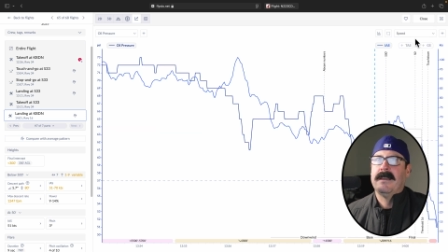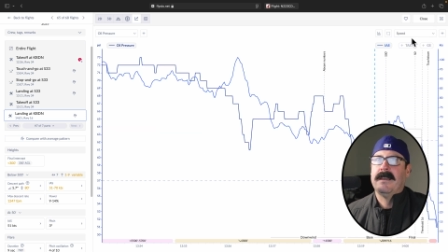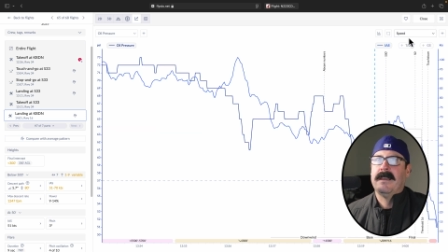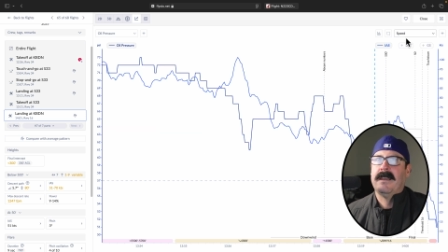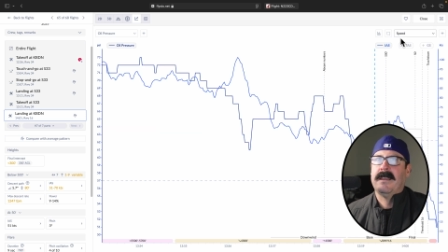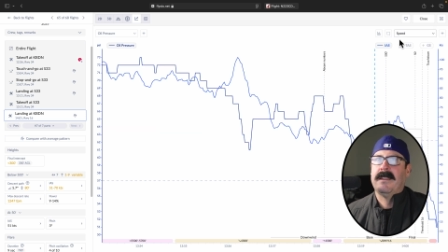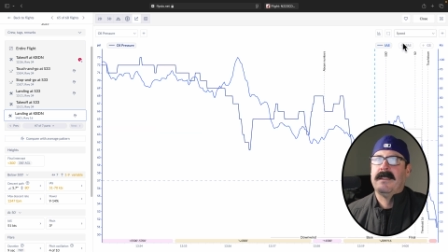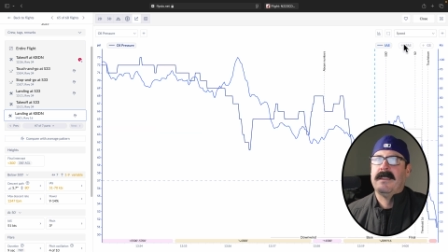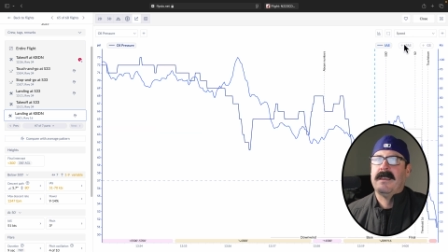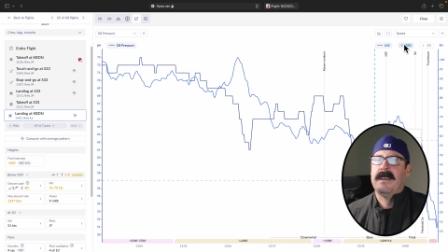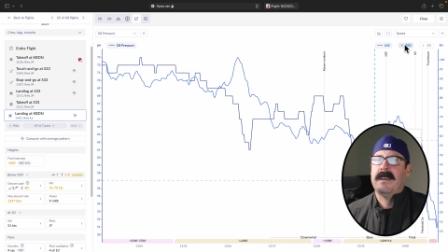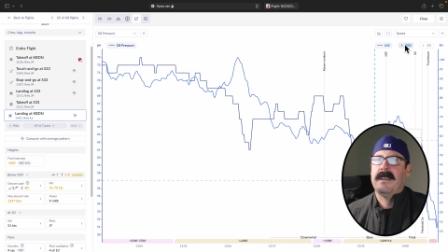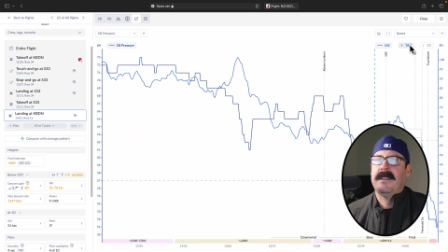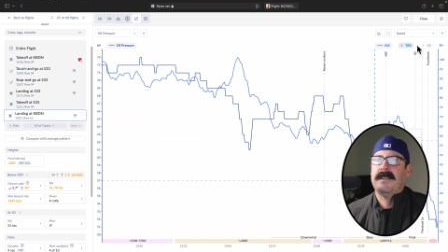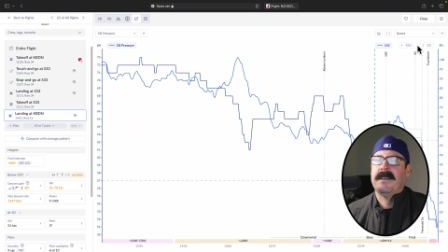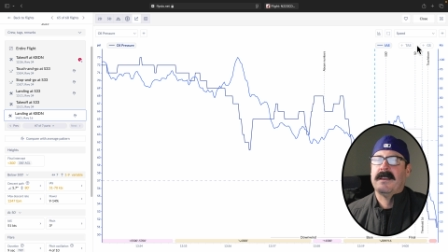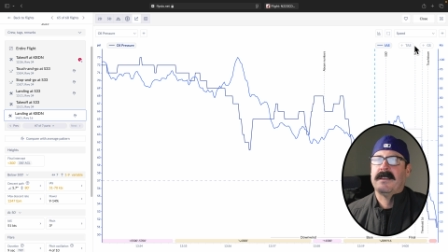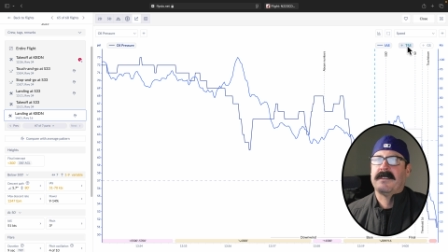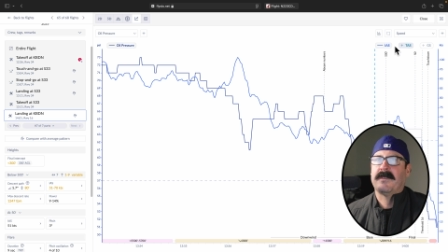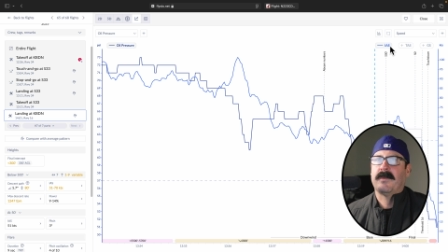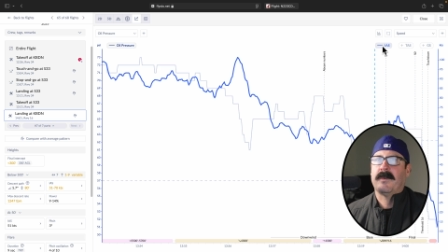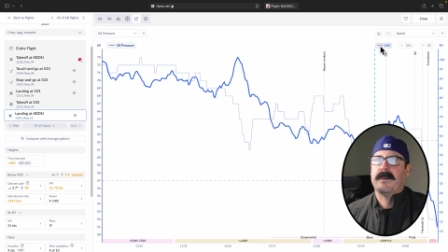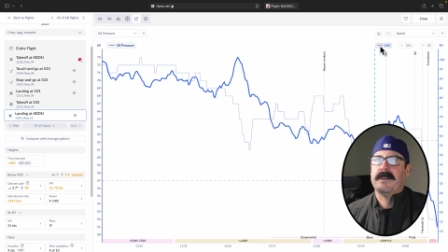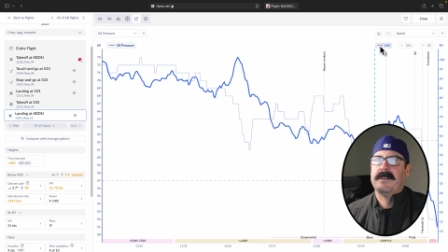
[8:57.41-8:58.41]
and then
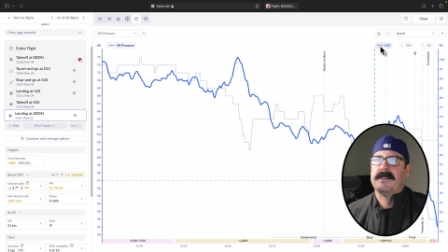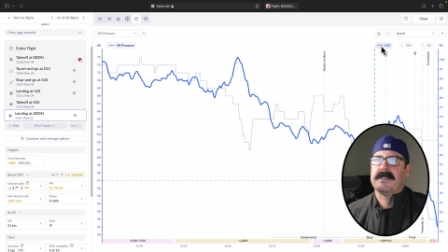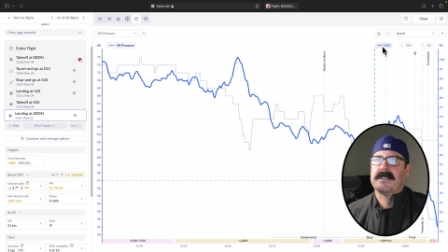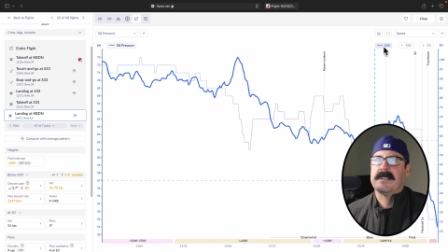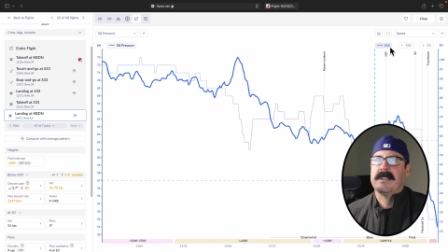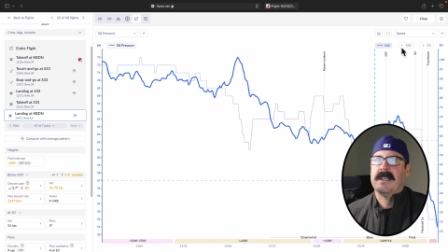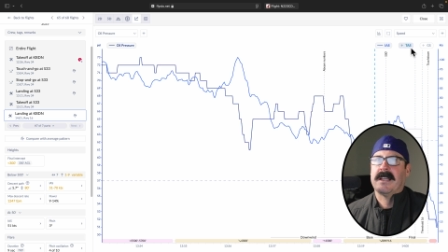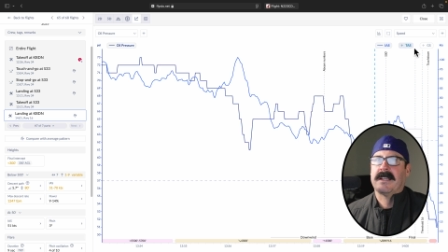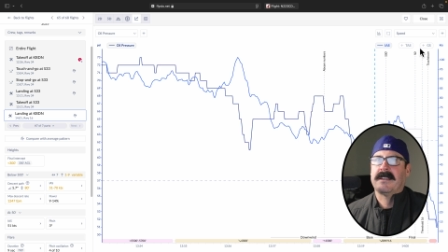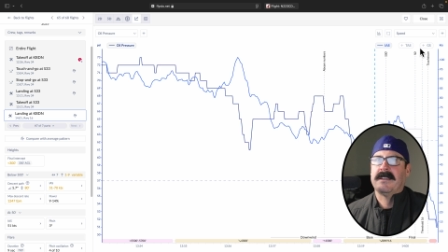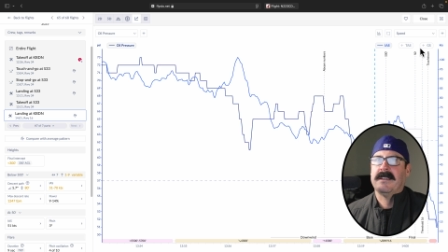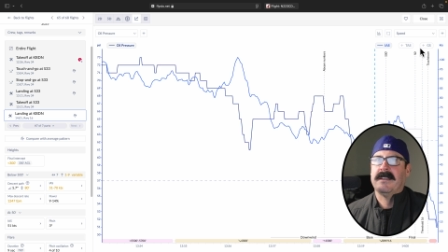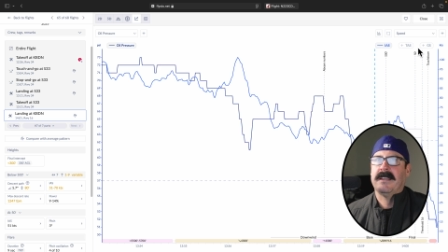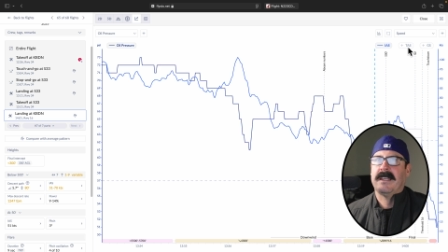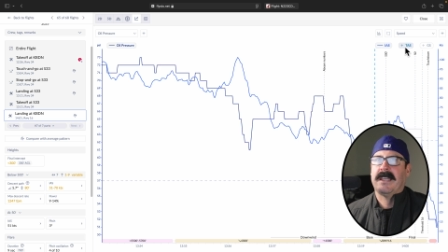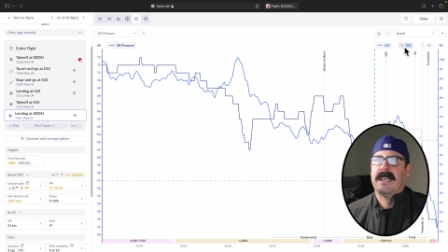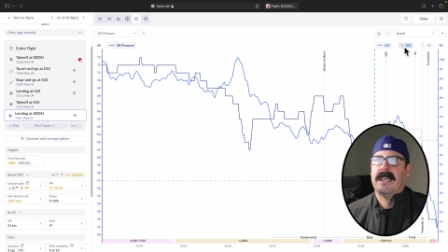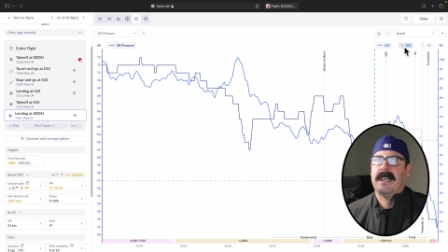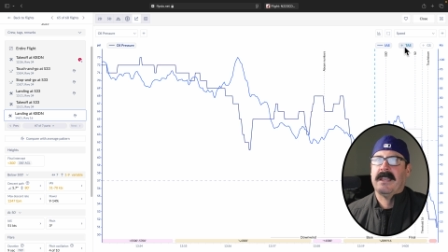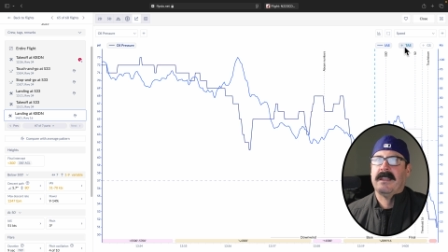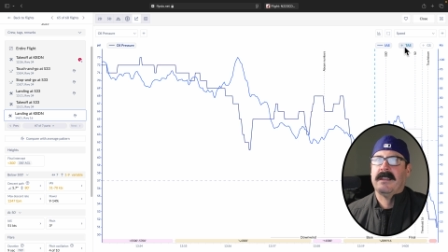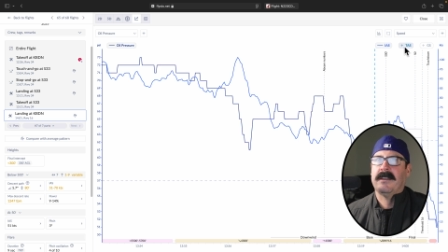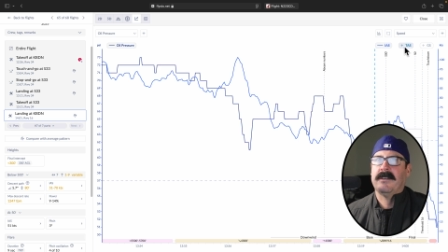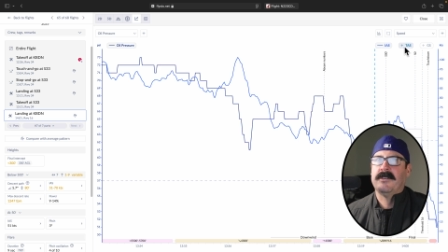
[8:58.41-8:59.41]
that's where you select
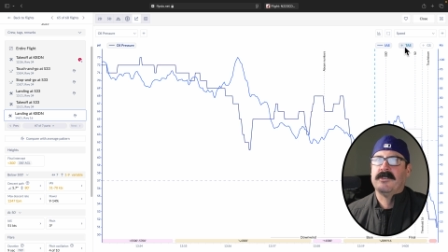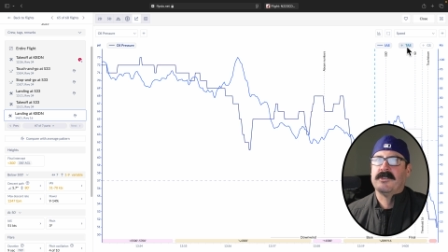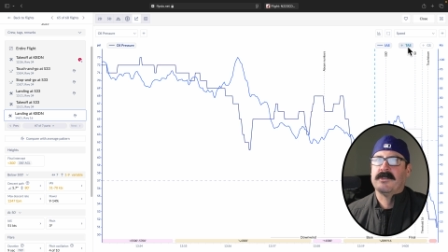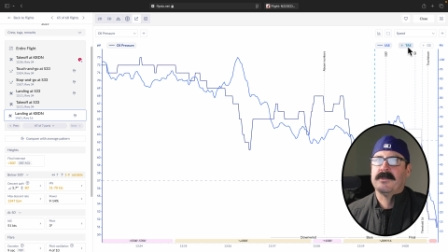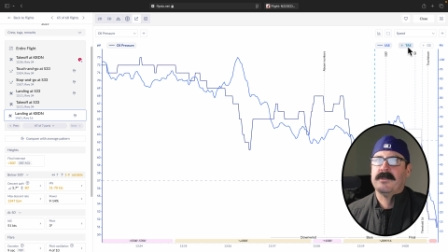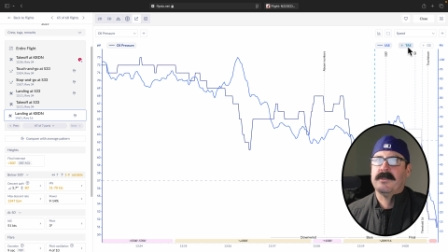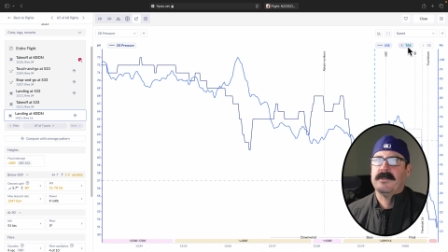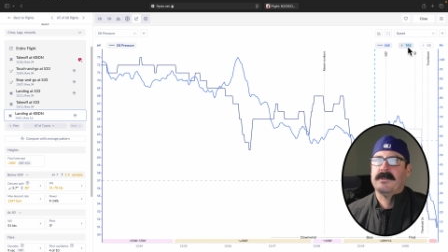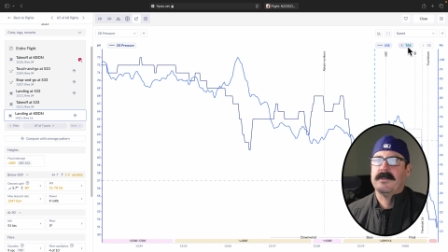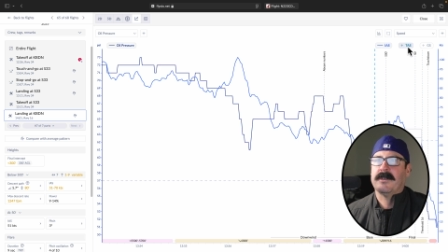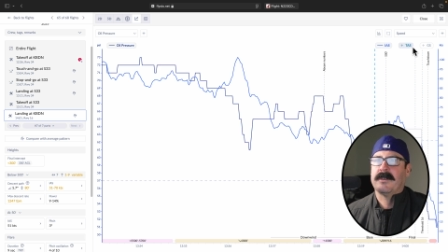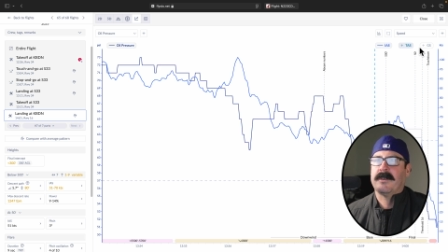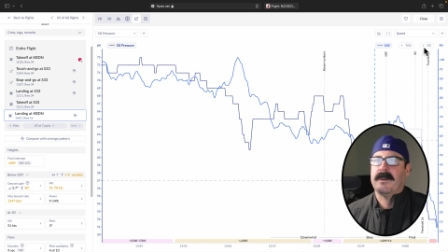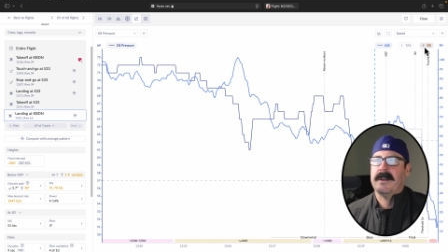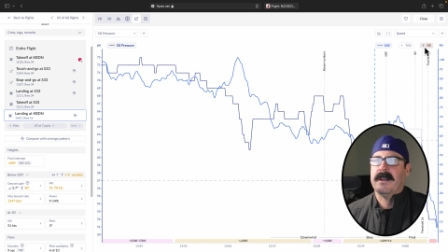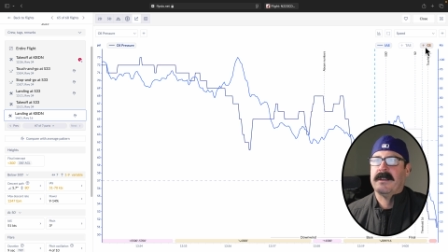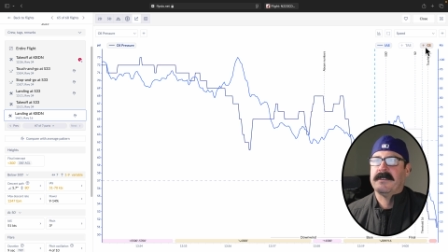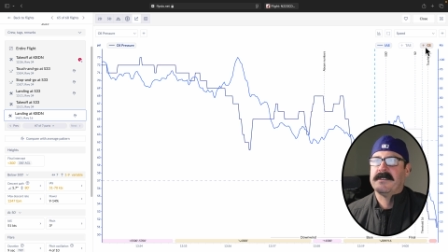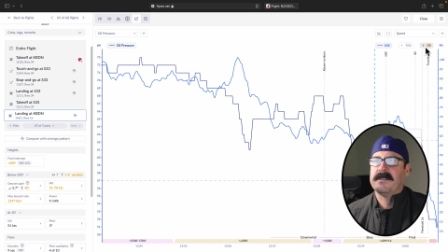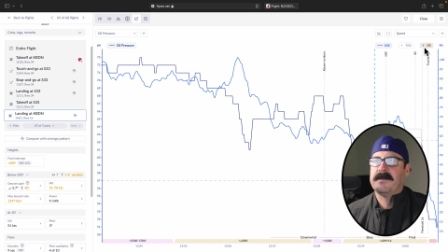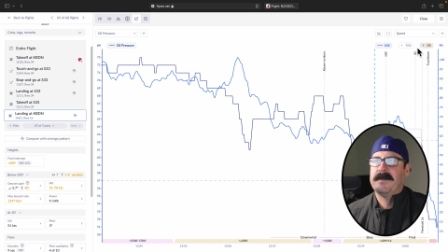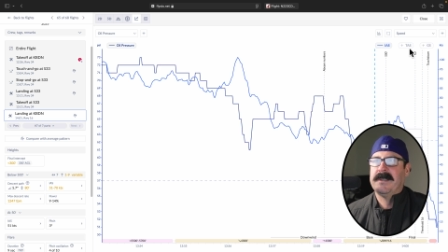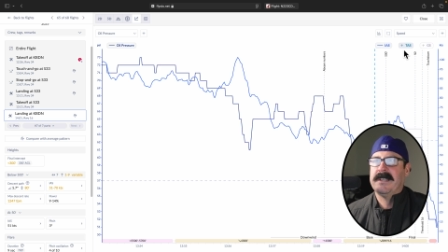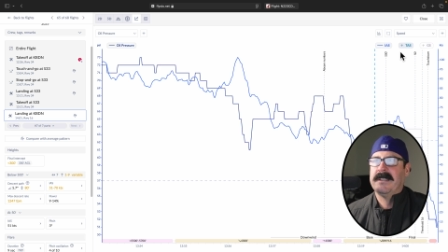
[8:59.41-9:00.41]
indicated, true, or
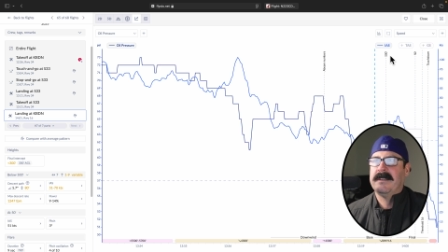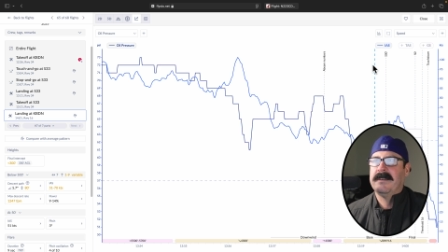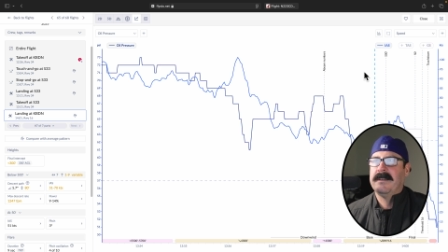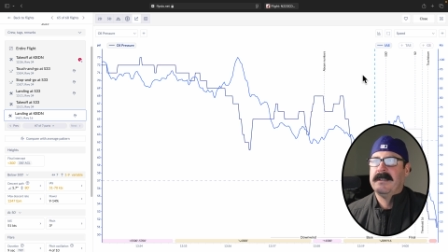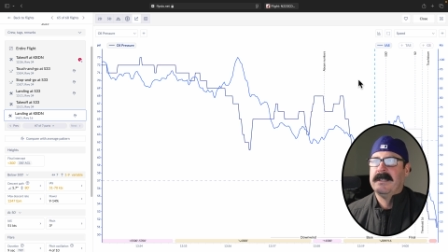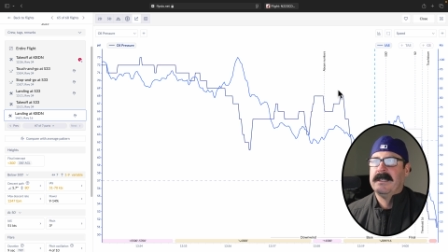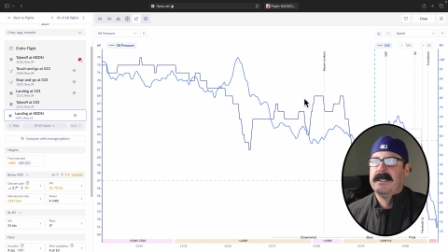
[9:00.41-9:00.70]
ground speed.